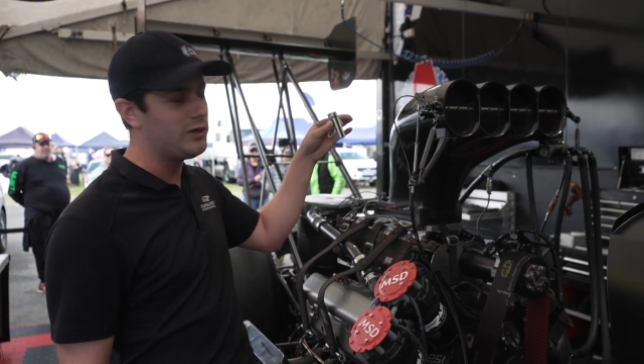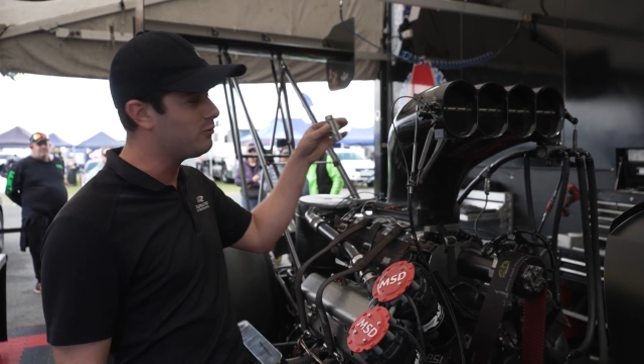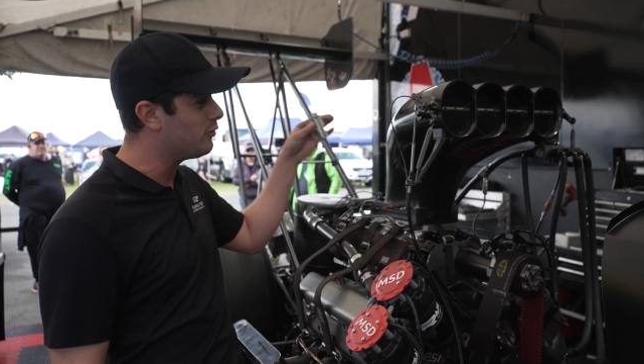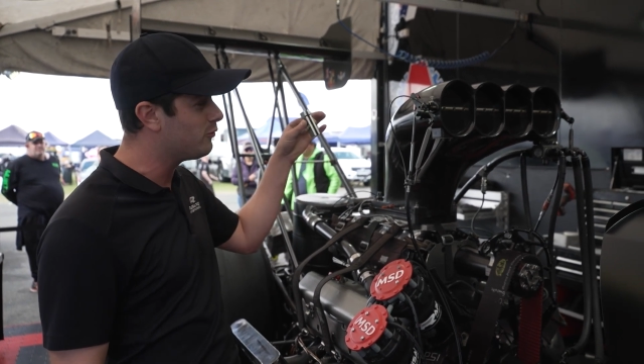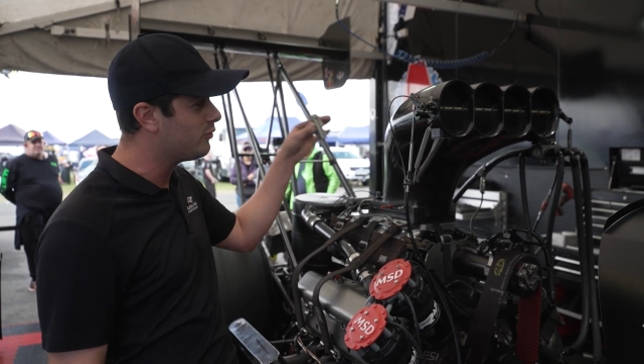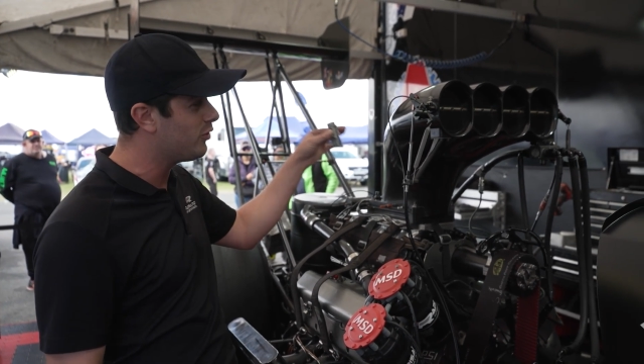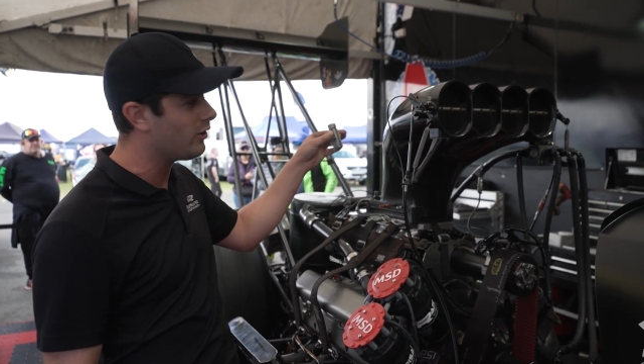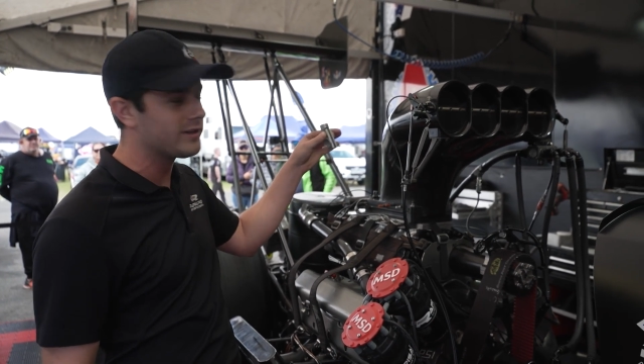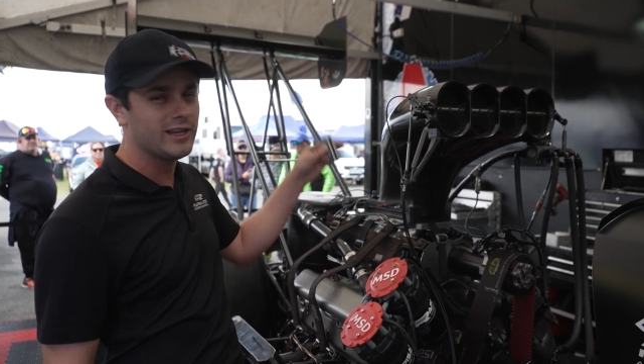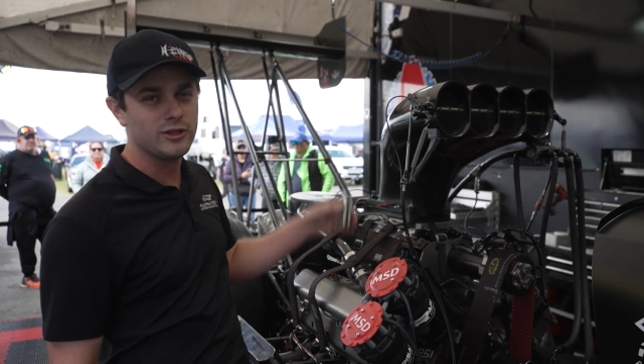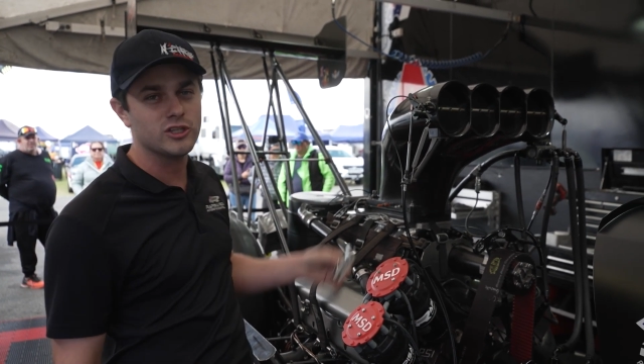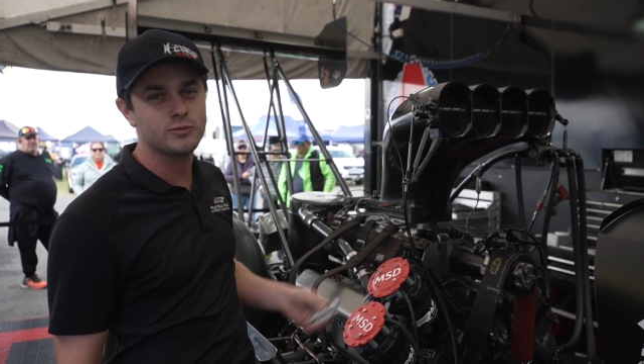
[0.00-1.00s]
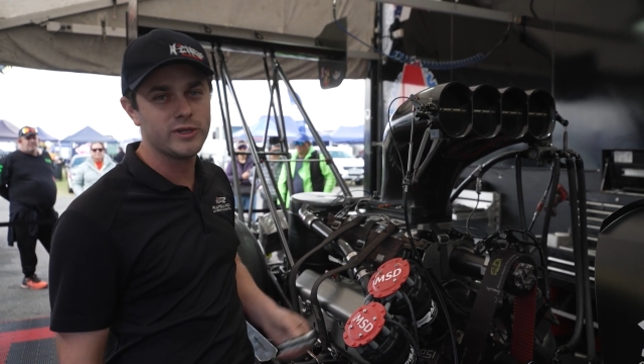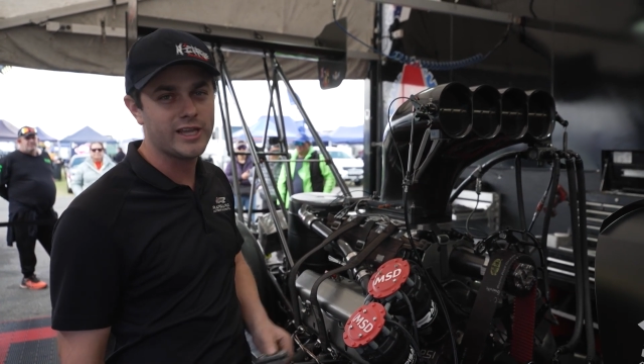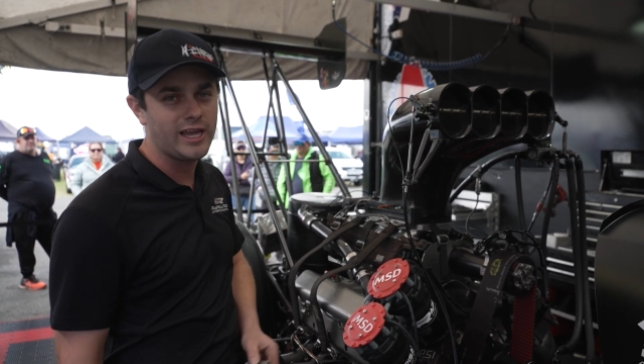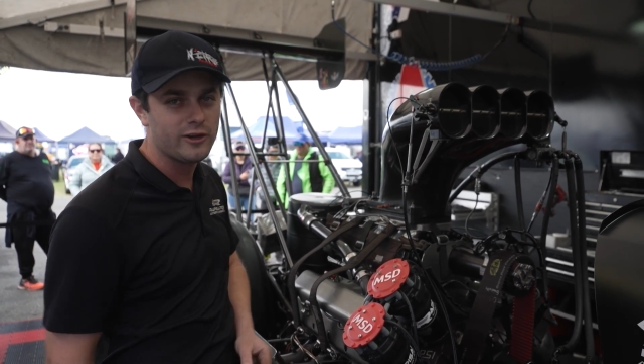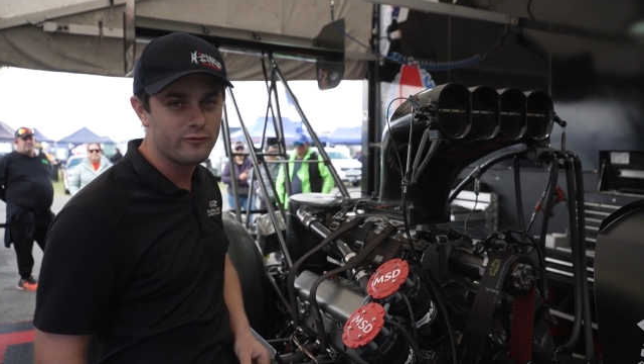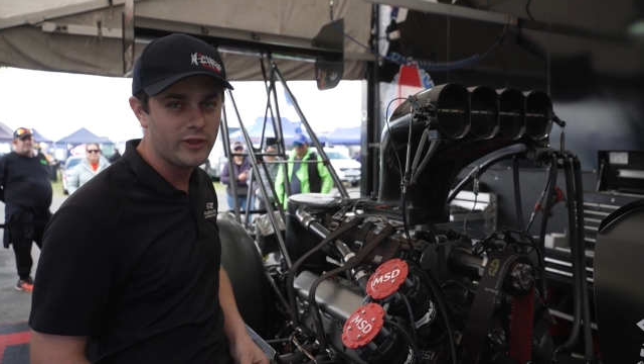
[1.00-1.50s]
We will not get those
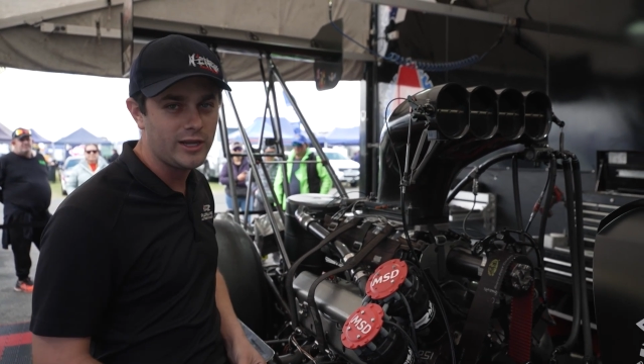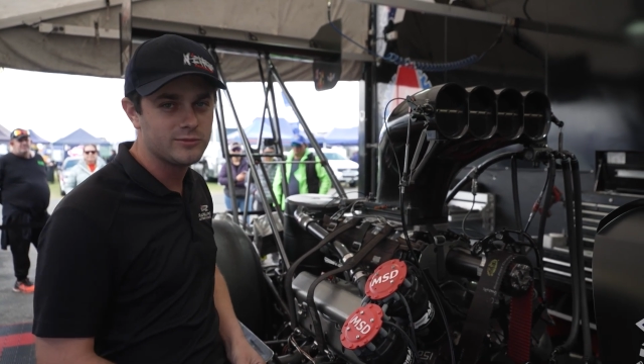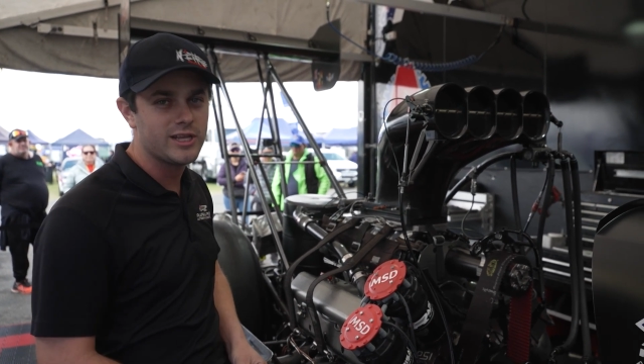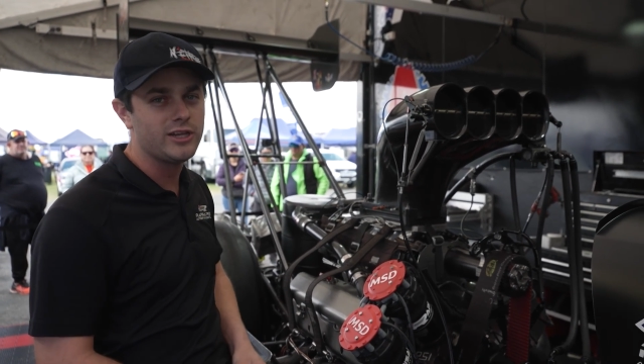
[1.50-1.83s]
big header flames